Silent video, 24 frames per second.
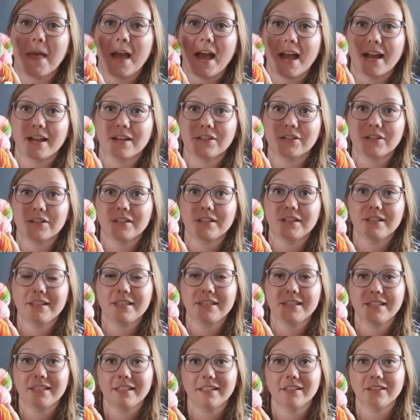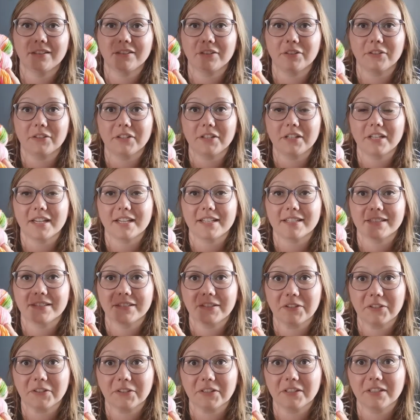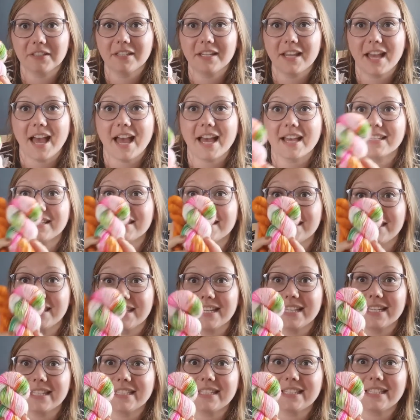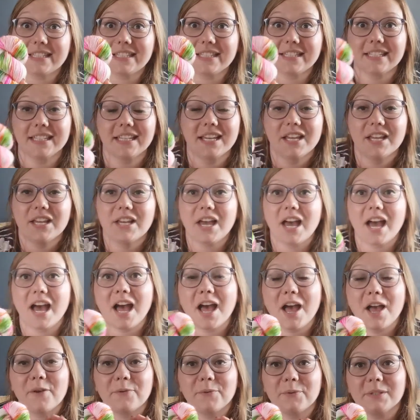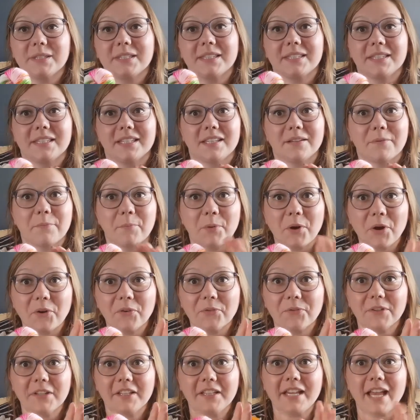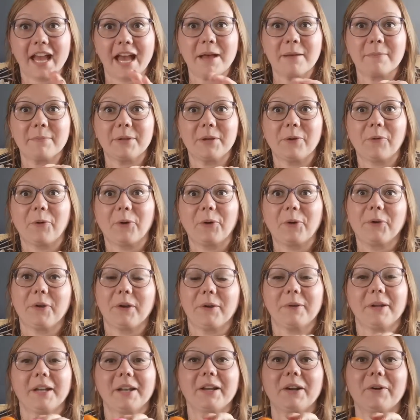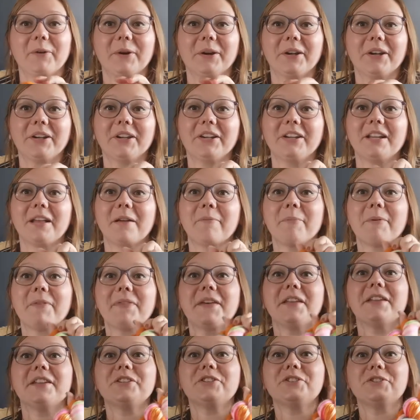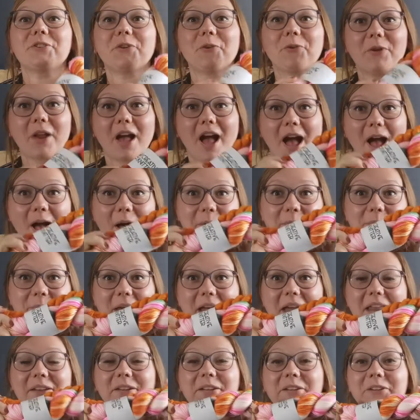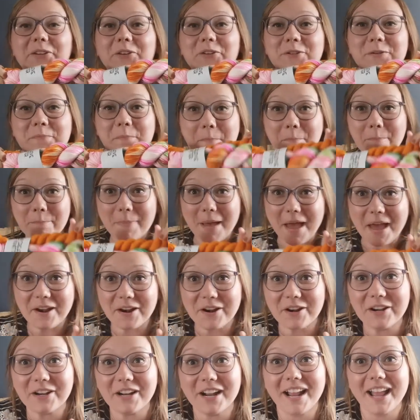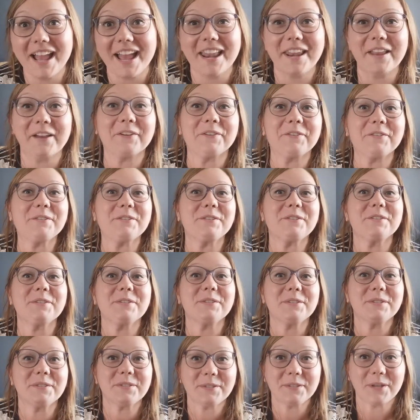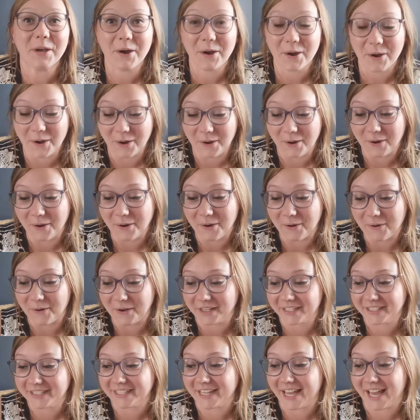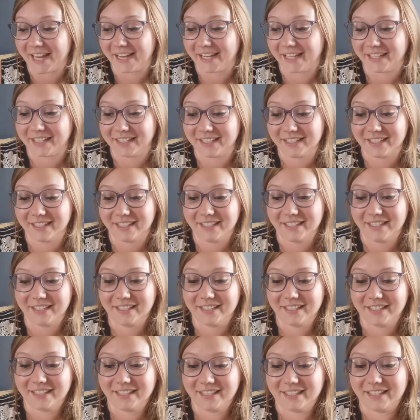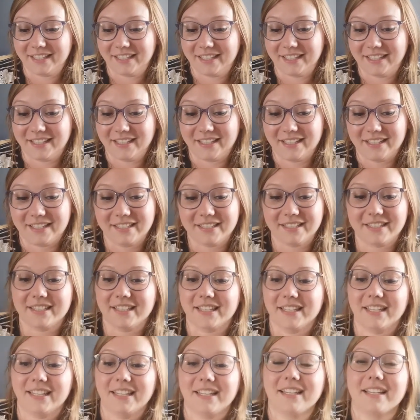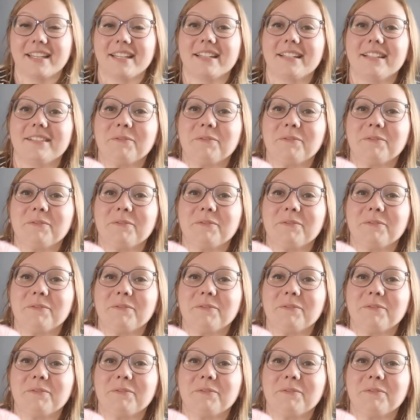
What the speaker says: actually didn't look as good as this. I was perfectly happy ordering what I ordered, but then it showed up and it looked better, and I was just so ecstatic. Like,